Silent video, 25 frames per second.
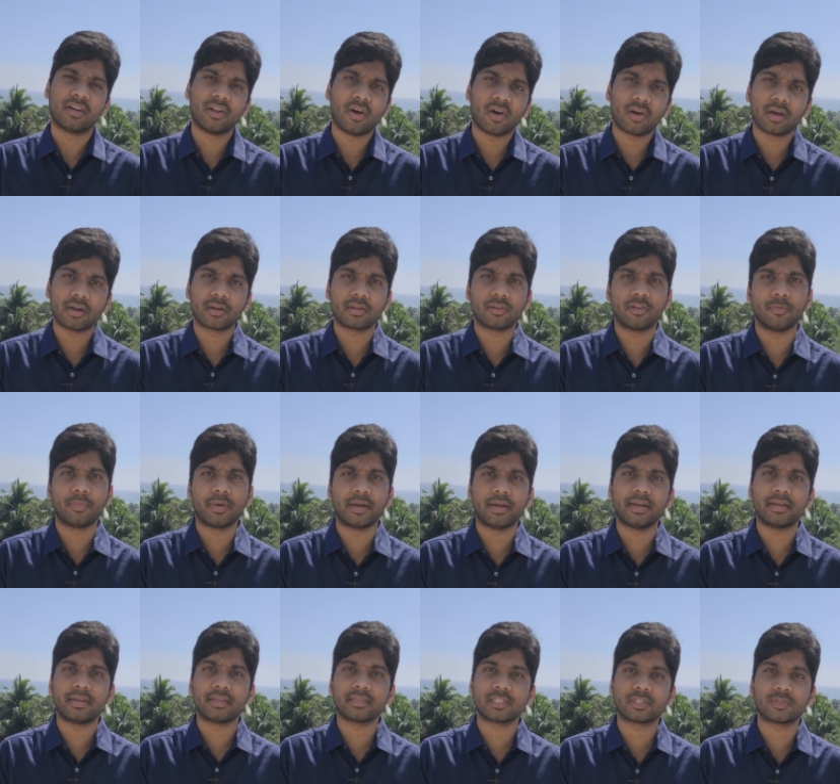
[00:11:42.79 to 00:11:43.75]
Docker,
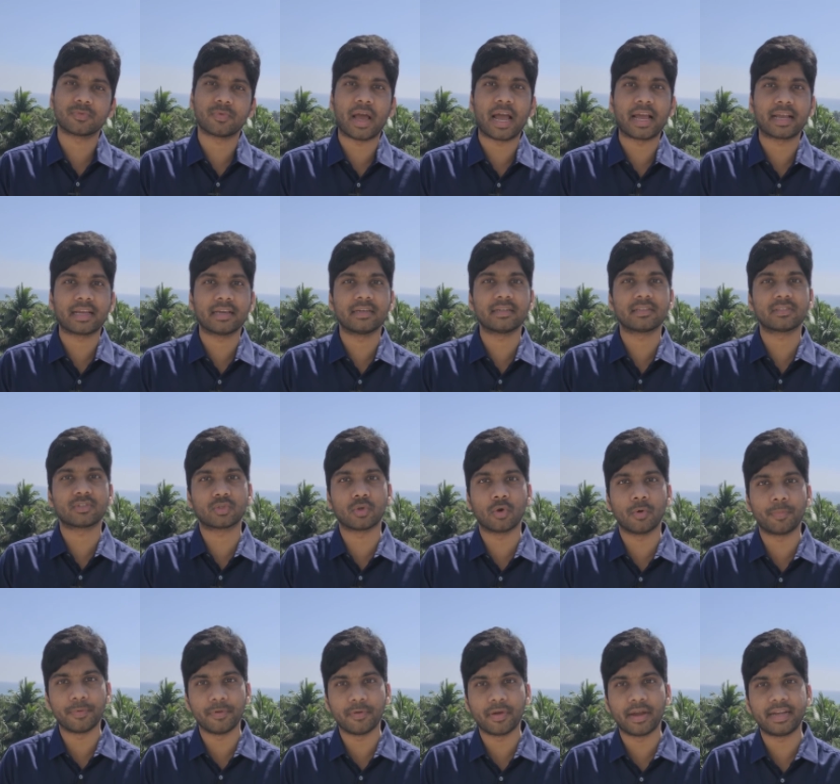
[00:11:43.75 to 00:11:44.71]
Kubernetes, Swagger,
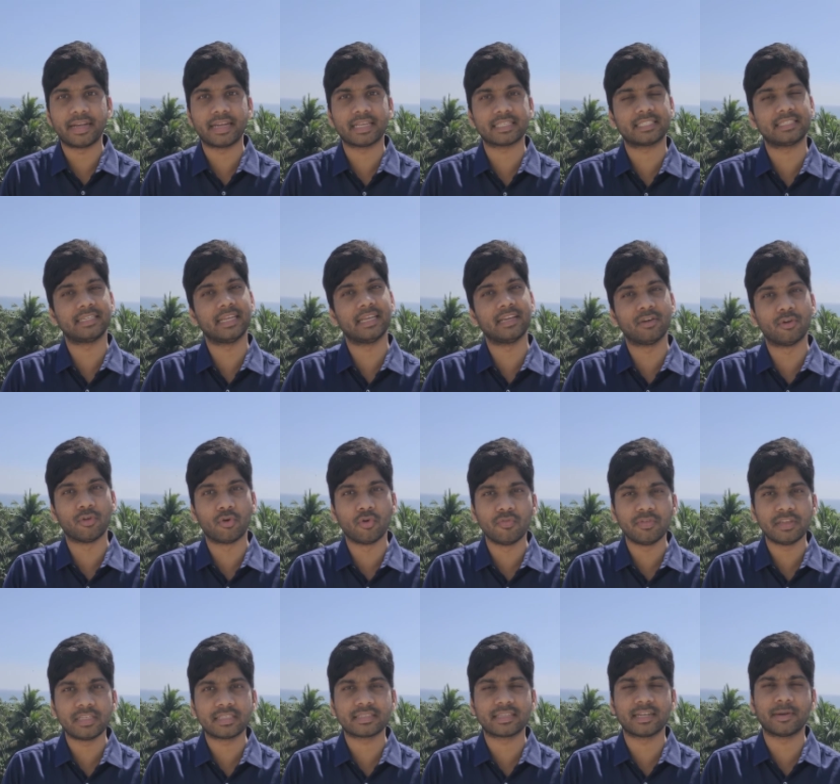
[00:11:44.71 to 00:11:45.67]
SOAP UI testing,
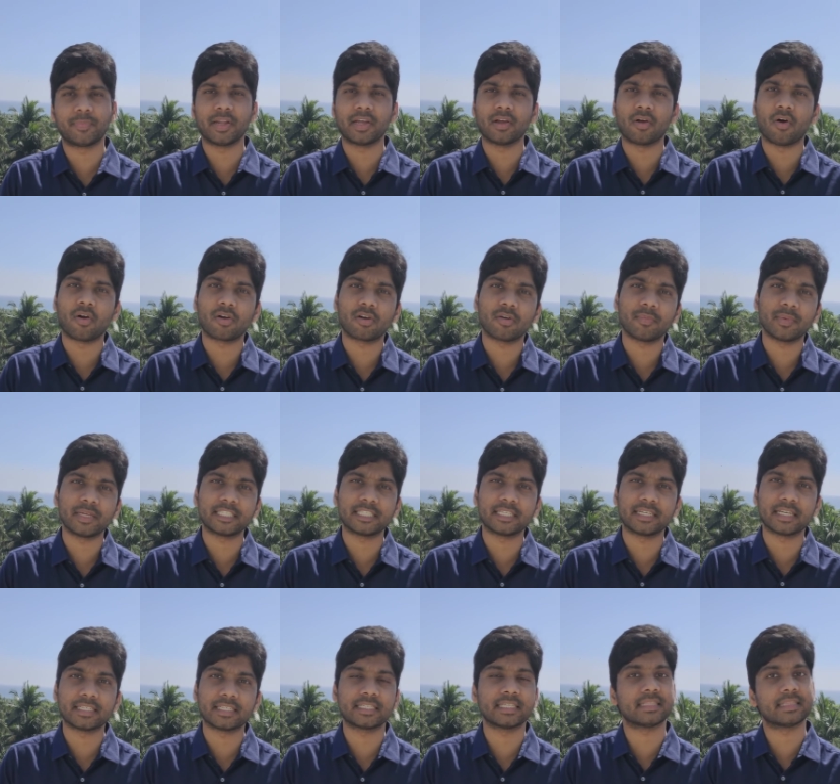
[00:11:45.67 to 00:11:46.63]
Groovy scripting,
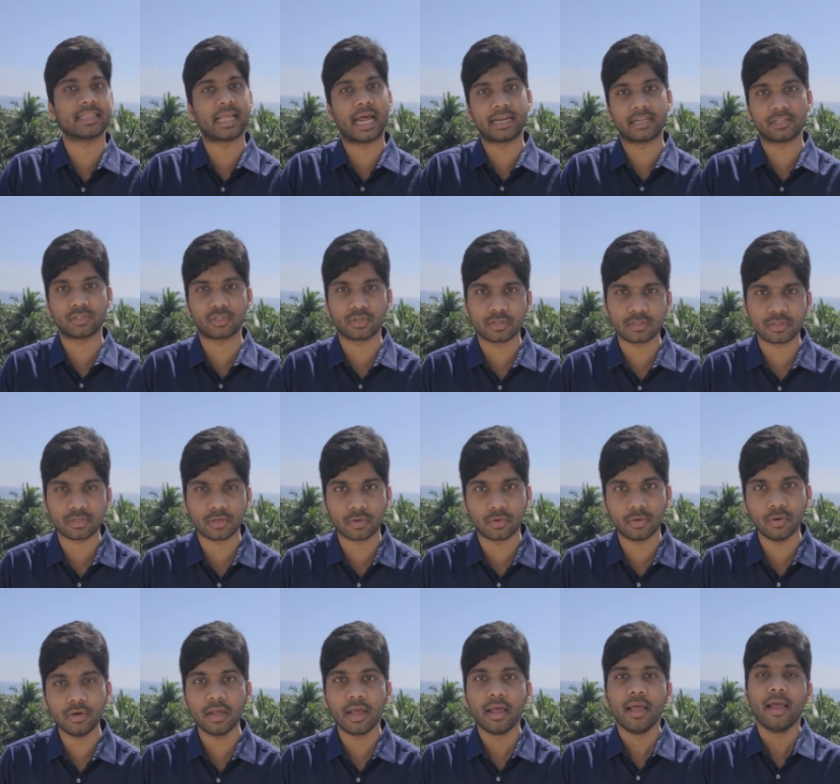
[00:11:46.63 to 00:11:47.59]
automation testing, that is also
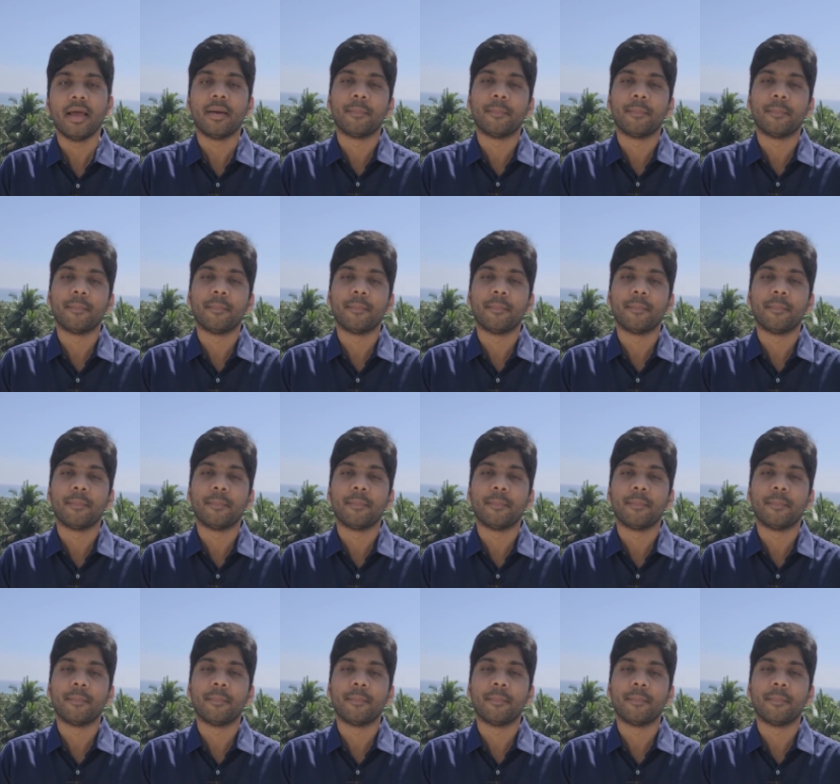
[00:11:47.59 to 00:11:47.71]
good.